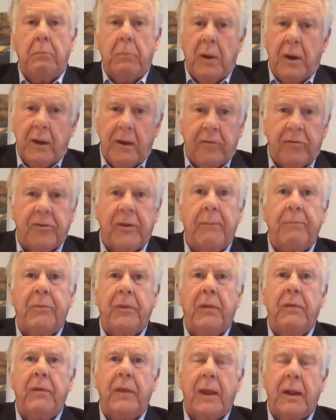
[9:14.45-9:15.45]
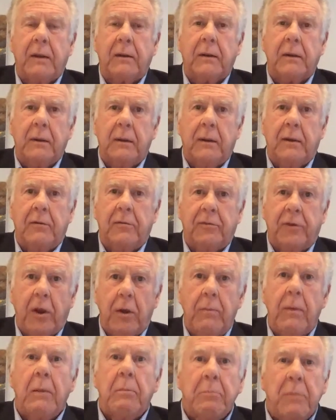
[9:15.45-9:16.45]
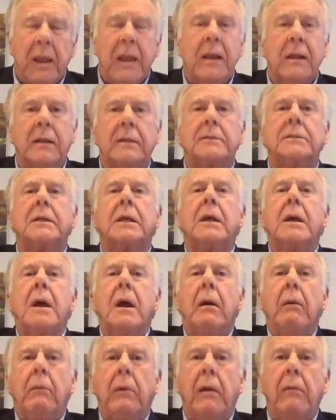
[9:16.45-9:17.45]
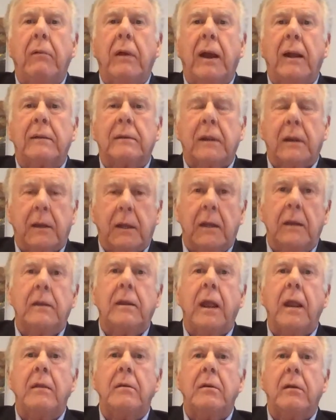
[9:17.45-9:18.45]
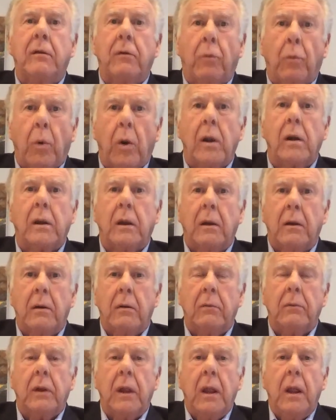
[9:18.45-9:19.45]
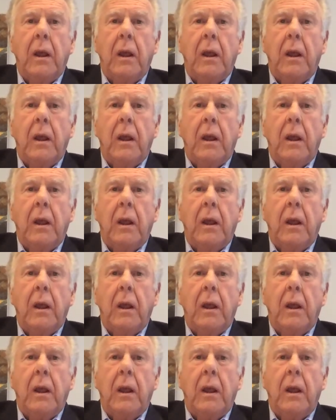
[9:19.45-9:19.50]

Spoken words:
But it's something that, as human beings, we've got to continue to work on